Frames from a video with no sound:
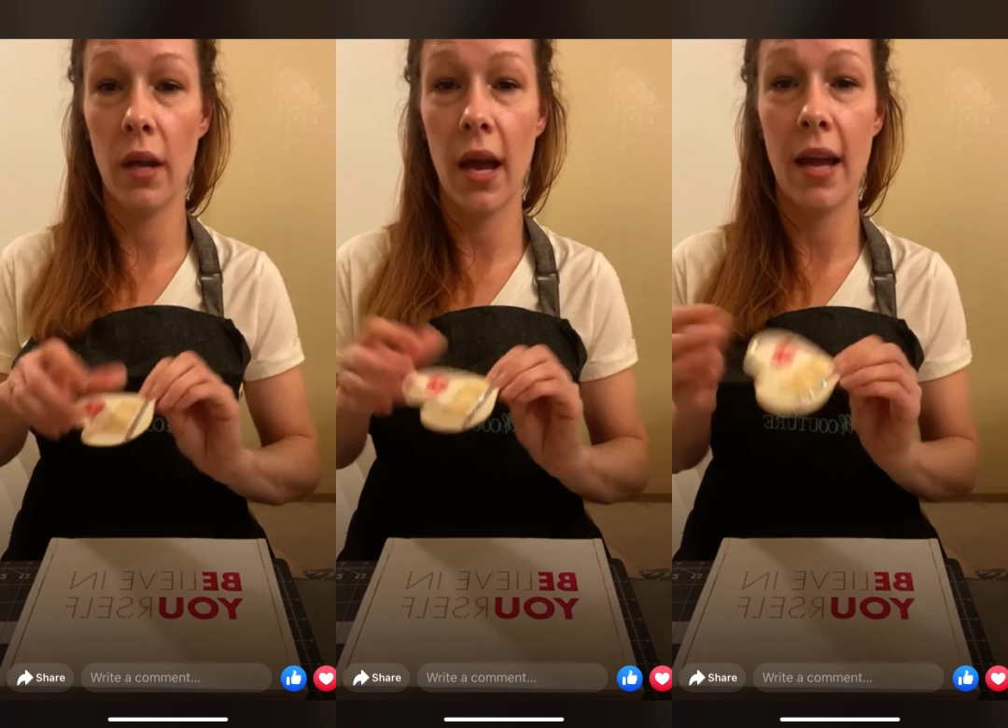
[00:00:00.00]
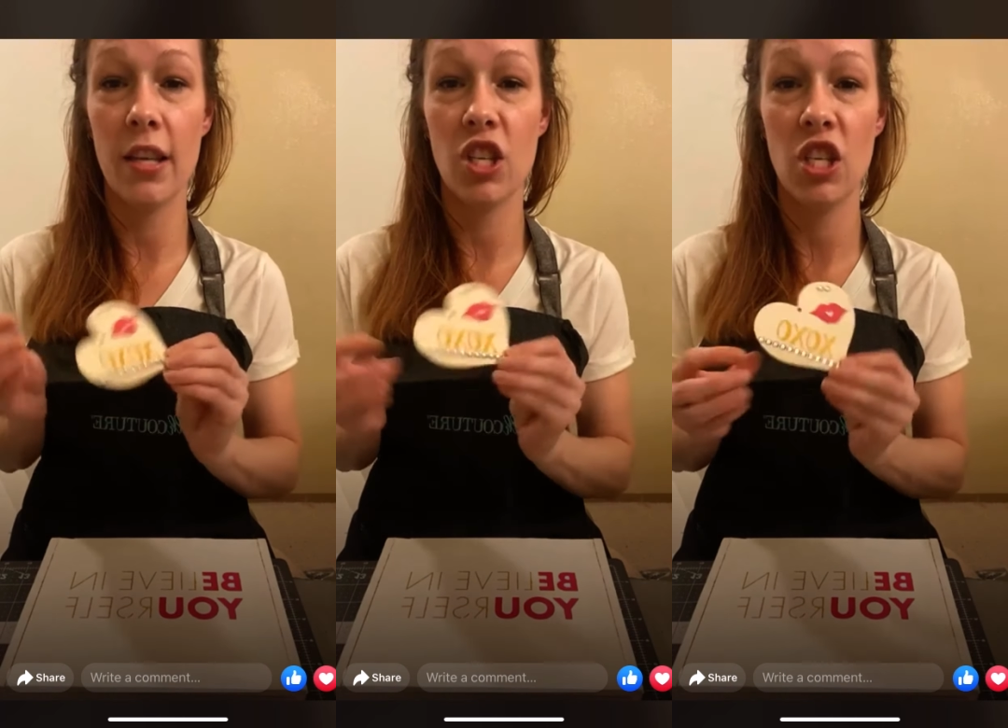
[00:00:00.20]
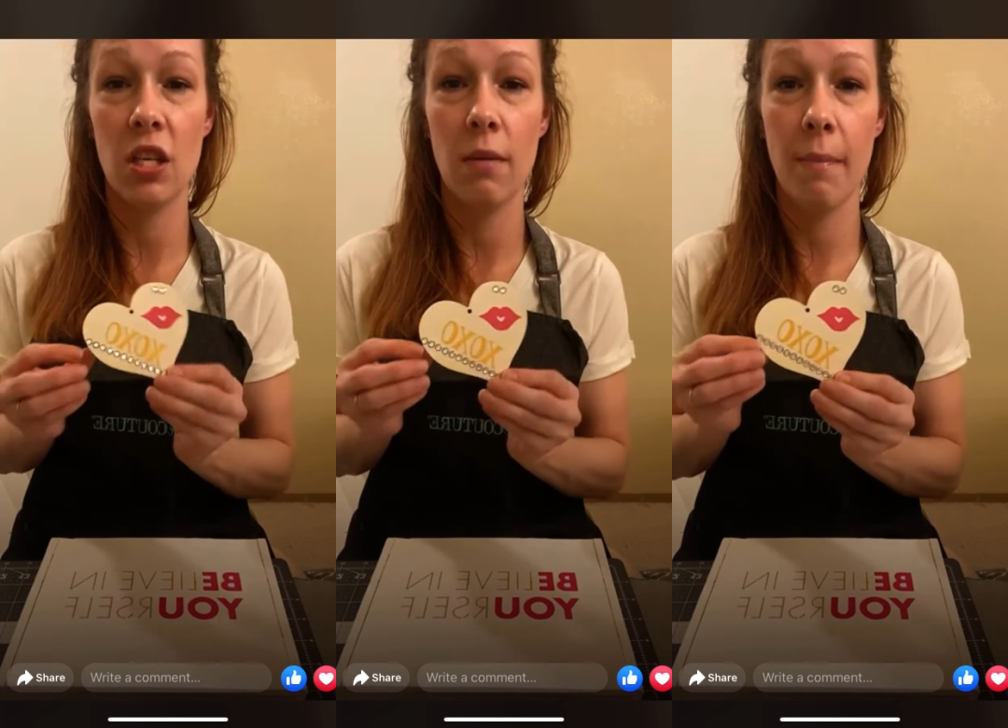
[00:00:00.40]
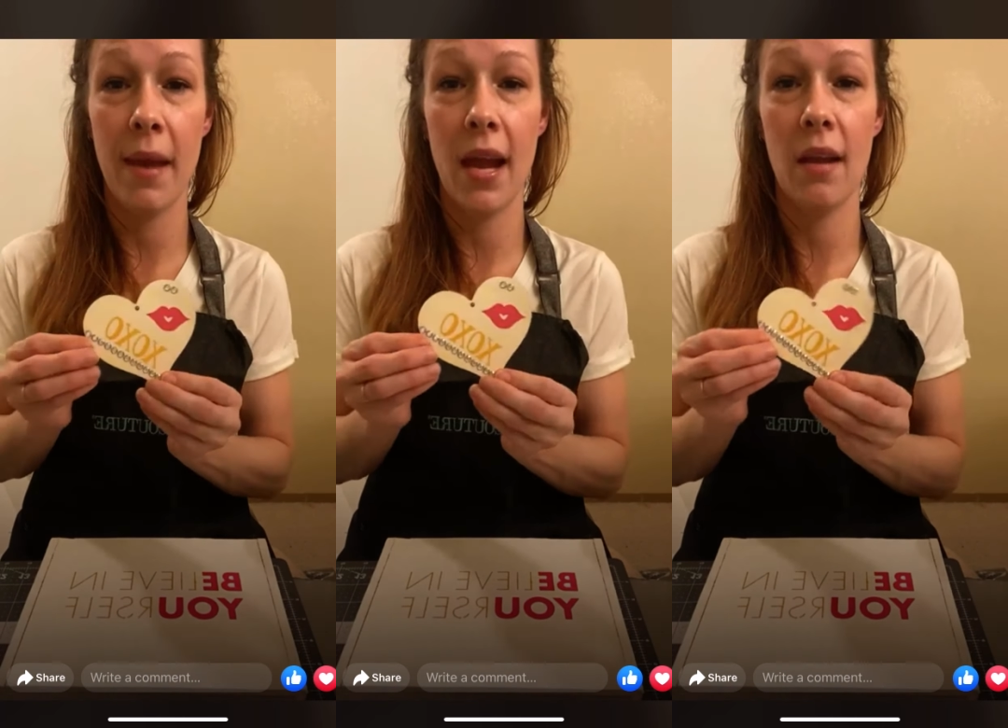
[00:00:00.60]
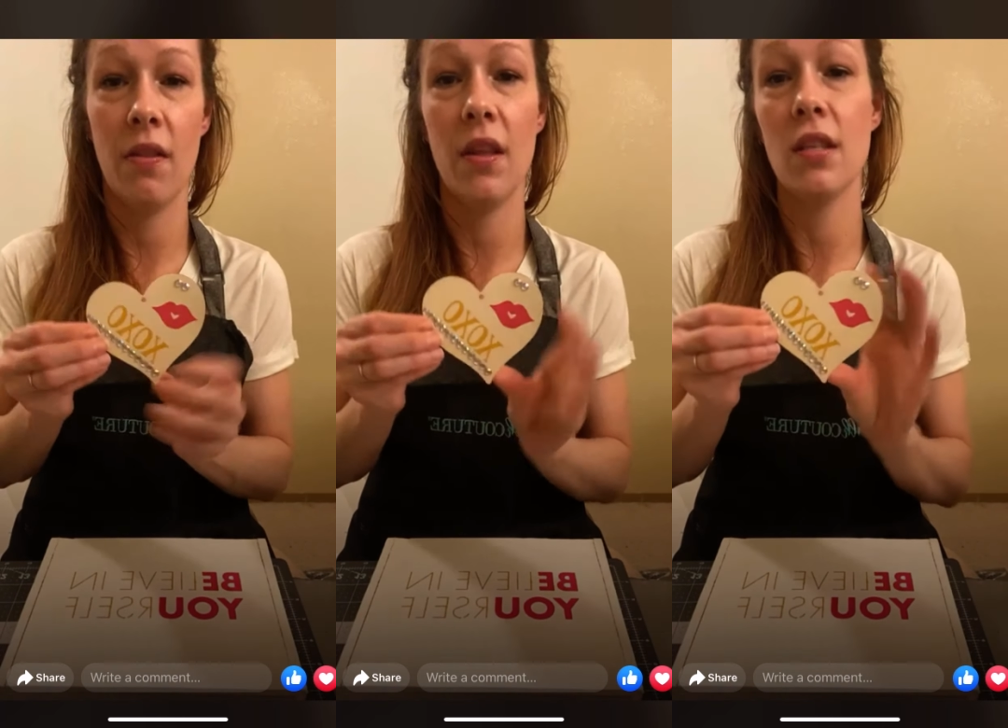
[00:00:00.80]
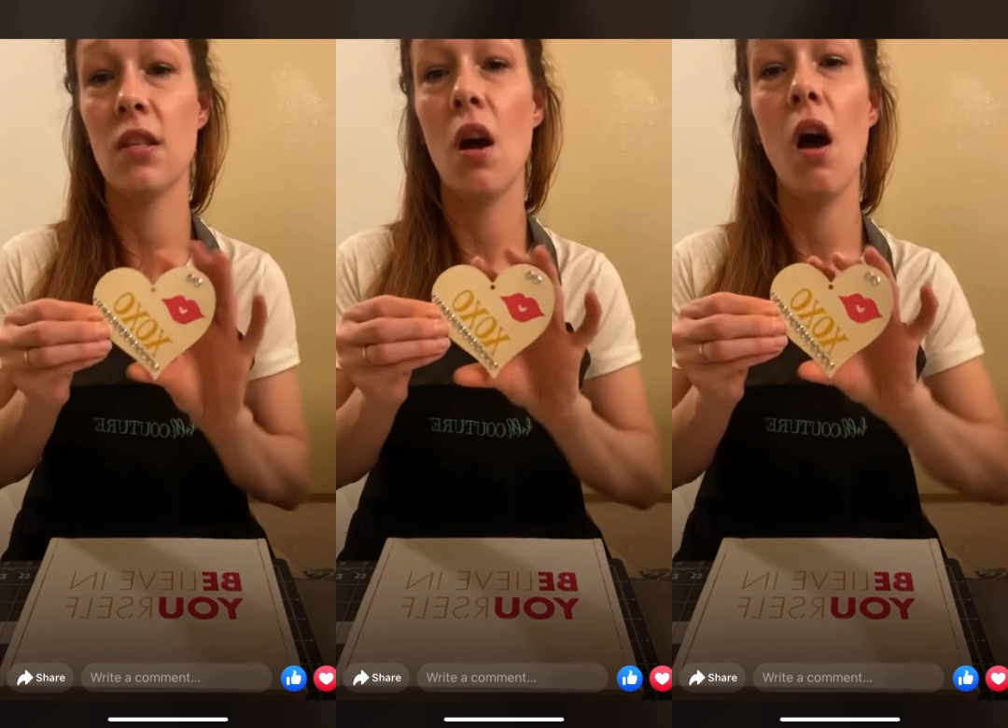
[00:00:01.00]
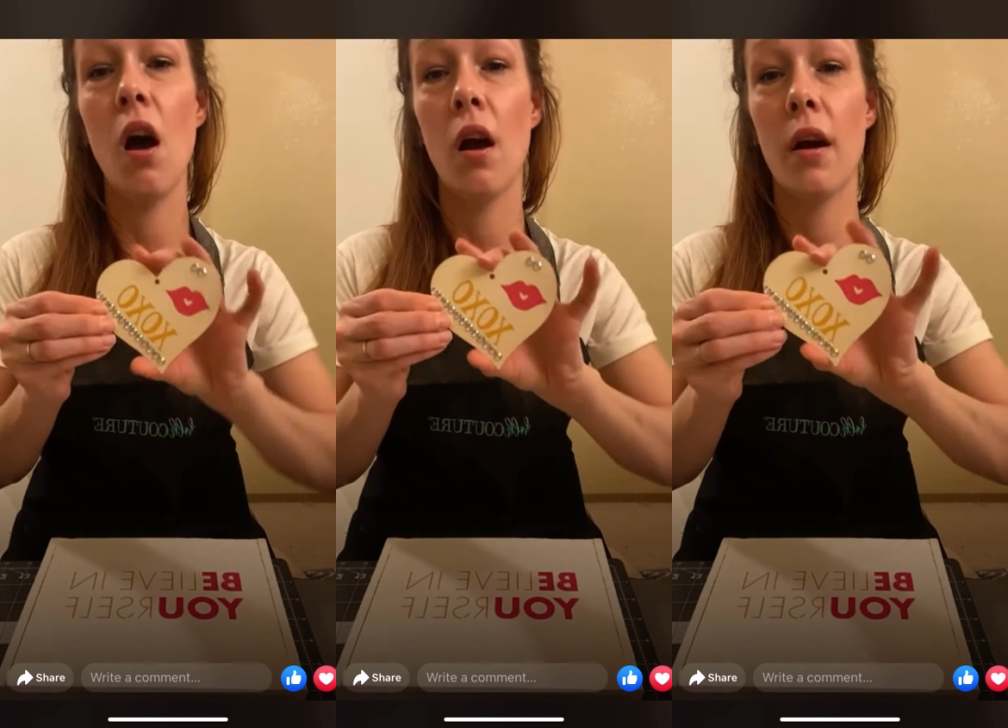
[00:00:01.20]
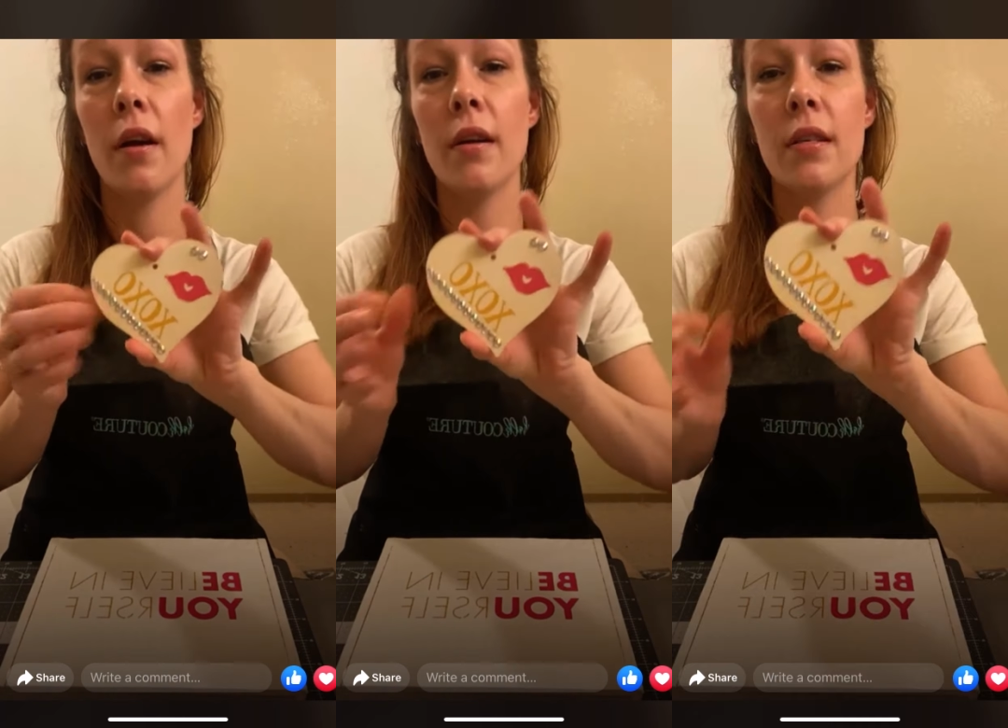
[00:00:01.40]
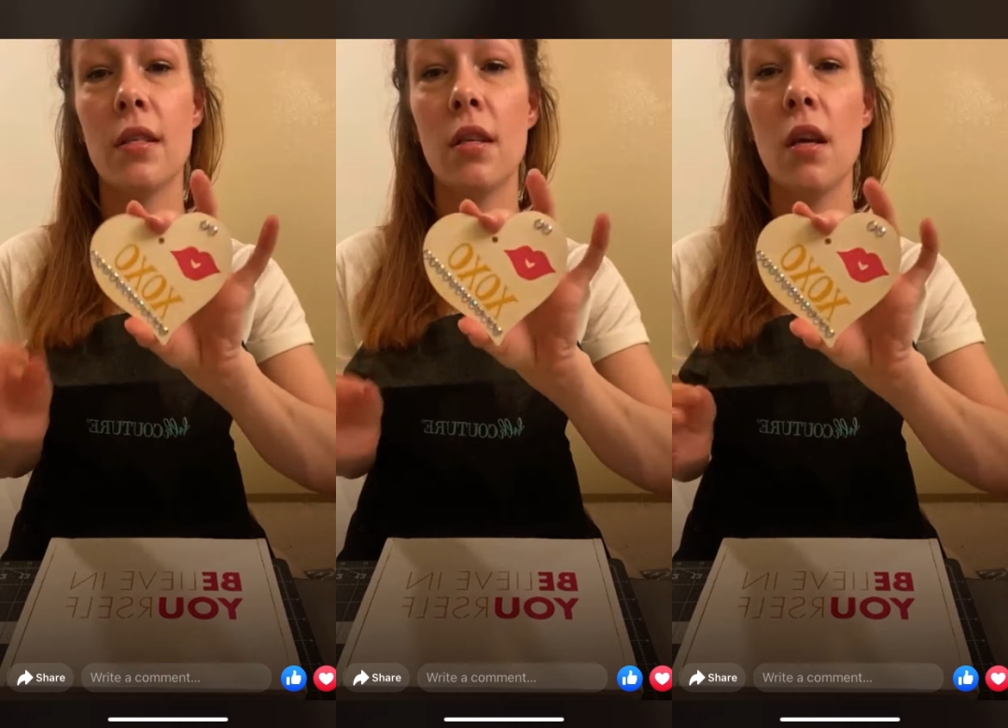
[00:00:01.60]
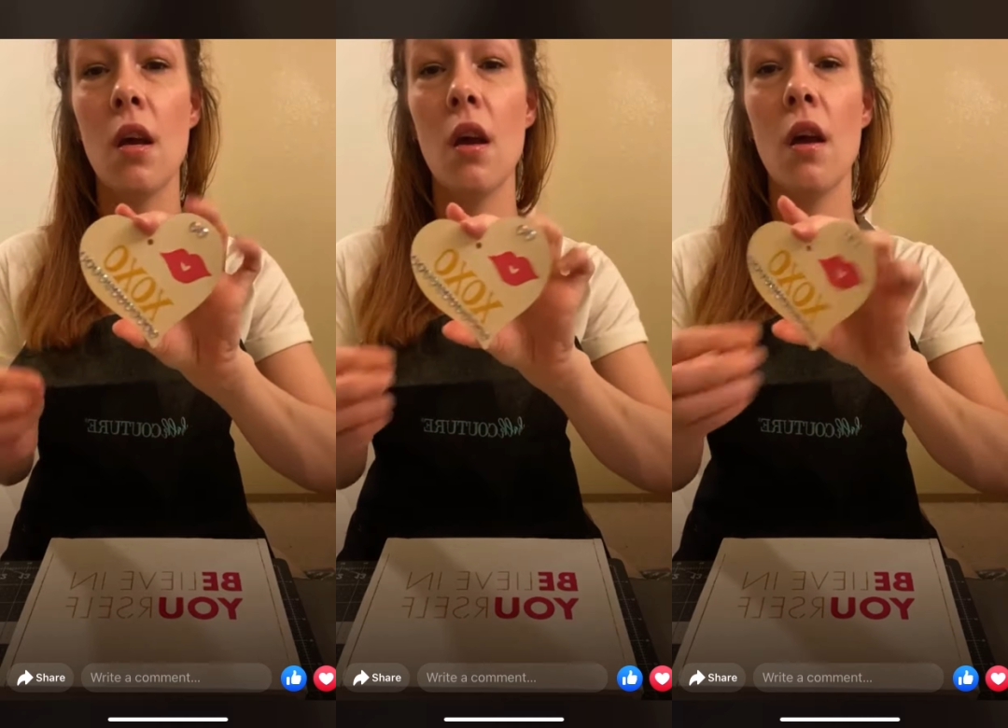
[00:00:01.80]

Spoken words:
and she made this heart